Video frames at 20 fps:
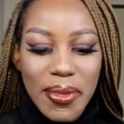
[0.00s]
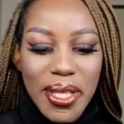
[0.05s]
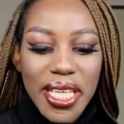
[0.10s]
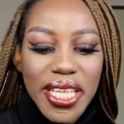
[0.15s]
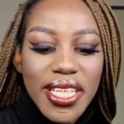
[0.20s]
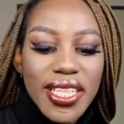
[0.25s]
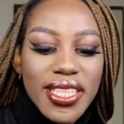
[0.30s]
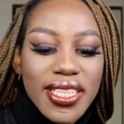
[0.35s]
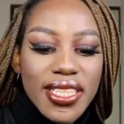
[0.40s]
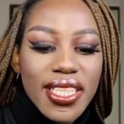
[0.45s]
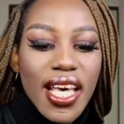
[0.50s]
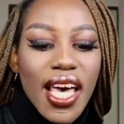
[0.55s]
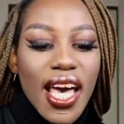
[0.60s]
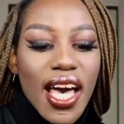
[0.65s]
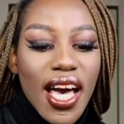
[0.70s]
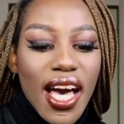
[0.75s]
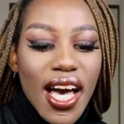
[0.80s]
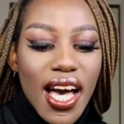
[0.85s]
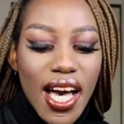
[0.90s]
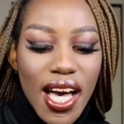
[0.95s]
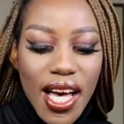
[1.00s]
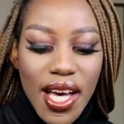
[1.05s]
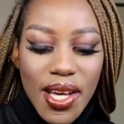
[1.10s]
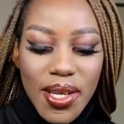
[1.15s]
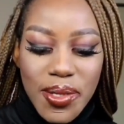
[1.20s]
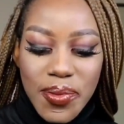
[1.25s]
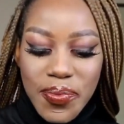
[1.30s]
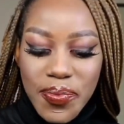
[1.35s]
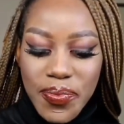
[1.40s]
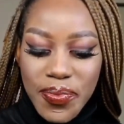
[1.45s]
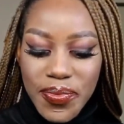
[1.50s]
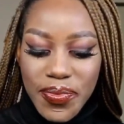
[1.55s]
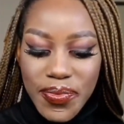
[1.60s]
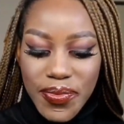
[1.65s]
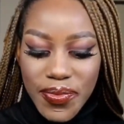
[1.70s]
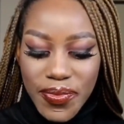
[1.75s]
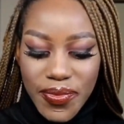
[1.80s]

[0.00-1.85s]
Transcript: because I'm